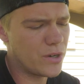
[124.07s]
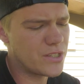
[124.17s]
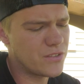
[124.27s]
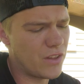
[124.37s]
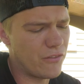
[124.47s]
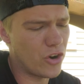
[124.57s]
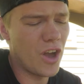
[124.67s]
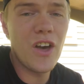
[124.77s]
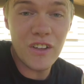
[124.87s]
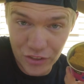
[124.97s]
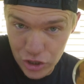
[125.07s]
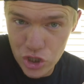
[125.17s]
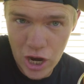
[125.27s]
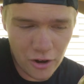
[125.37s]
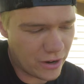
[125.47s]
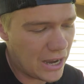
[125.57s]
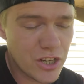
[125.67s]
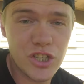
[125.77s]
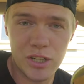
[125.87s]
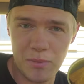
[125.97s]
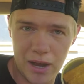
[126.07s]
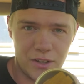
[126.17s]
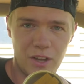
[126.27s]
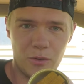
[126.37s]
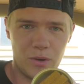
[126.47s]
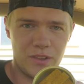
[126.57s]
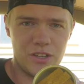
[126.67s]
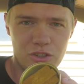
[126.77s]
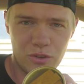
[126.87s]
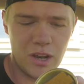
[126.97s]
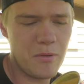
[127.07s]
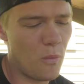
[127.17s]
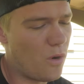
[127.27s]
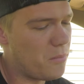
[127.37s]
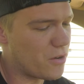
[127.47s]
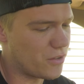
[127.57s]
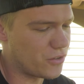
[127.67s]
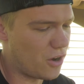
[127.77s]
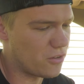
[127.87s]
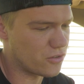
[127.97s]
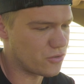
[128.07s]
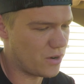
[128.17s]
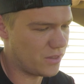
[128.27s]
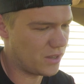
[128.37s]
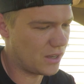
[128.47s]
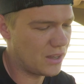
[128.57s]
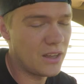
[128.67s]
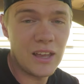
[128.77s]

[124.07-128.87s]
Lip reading: What is this flavor? The cherry. I actually need to buy another one of these. You can get them at Walmart or the dollar store, I think.